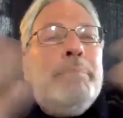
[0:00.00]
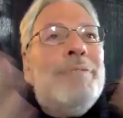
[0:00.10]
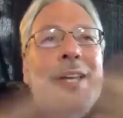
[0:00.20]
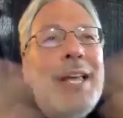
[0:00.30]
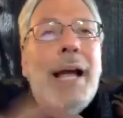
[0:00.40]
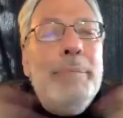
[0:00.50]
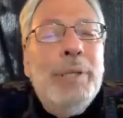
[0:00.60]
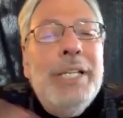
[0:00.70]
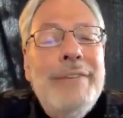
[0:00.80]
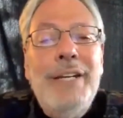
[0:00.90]
saying I
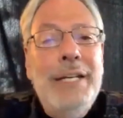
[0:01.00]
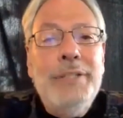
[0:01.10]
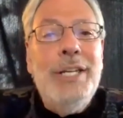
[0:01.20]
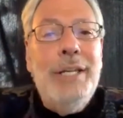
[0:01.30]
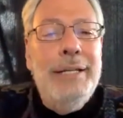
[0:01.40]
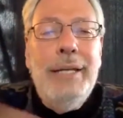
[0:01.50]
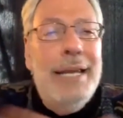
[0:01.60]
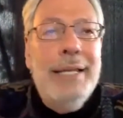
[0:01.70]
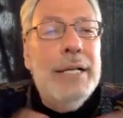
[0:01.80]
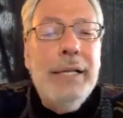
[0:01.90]
believe
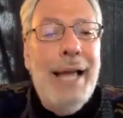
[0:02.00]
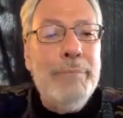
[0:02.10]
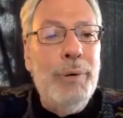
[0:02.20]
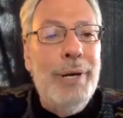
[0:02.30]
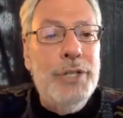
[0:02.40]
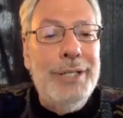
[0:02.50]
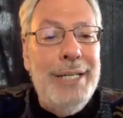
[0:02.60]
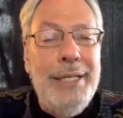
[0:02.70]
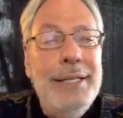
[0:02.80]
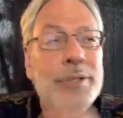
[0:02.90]
in collaboration
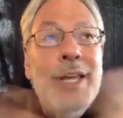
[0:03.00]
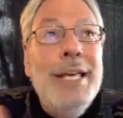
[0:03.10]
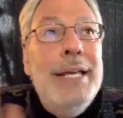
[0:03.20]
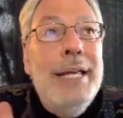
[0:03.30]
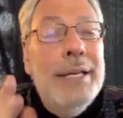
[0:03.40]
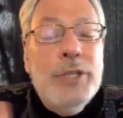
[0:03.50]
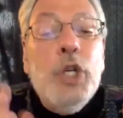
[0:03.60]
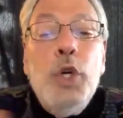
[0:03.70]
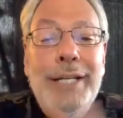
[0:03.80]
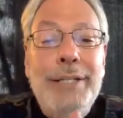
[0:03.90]
is a
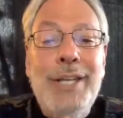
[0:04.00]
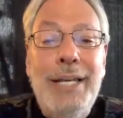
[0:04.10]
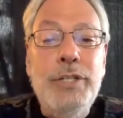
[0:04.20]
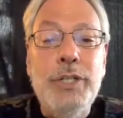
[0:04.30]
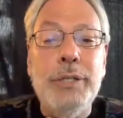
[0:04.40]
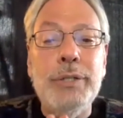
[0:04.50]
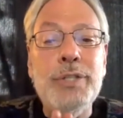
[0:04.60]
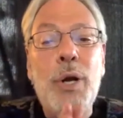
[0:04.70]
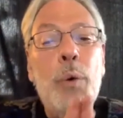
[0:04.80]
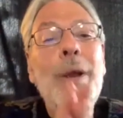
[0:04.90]
good intention.
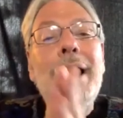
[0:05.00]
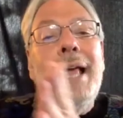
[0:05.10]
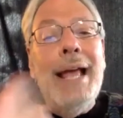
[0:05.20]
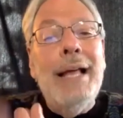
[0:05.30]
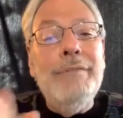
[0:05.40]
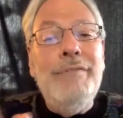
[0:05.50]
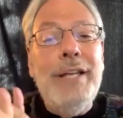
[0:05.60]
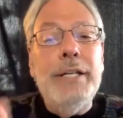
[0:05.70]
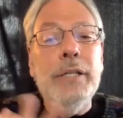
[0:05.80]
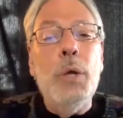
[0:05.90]
So
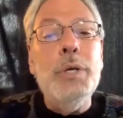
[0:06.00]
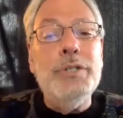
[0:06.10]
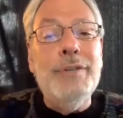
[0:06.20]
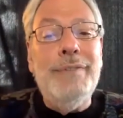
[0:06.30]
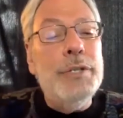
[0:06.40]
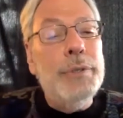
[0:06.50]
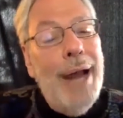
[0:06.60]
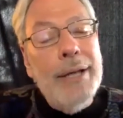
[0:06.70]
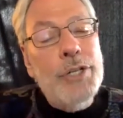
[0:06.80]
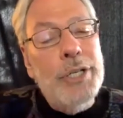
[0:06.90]
elevated locus of
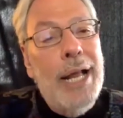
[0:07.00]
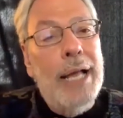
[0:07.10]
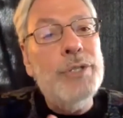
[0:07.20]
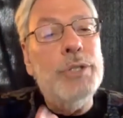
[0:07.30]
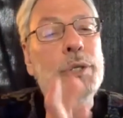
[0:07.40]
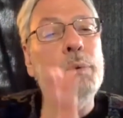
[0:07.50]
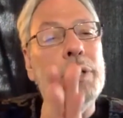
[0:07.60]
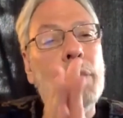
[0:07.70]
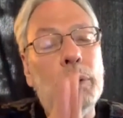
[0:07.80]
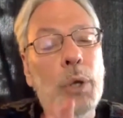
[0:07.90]
interaction has to do
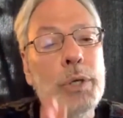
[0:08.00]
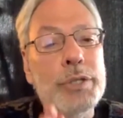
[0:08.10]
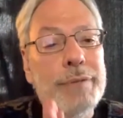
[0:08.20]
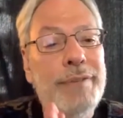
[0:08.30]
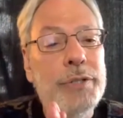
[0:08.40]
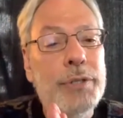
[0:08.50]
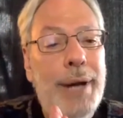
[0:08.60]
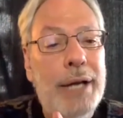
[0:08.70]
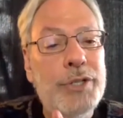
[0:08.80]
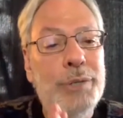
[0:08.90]
with our locus of
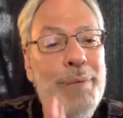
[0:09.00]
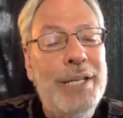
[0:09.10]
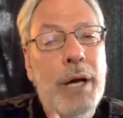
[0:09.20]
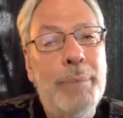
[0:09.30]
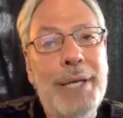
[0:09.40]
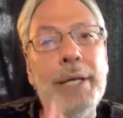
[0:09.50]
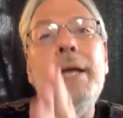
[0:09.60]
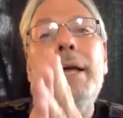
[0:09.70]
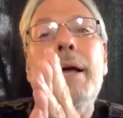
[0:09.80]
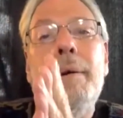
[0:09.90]
interaction becoming
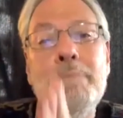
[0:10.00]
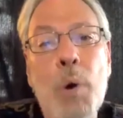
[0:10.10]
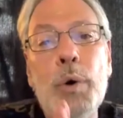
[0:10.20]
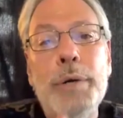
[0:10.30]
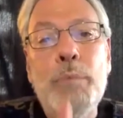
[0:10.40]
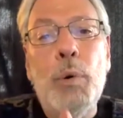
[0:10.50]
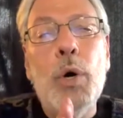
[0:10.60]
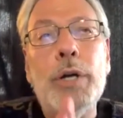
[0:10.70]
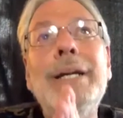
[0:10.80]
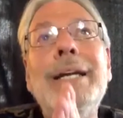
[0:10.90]
more and more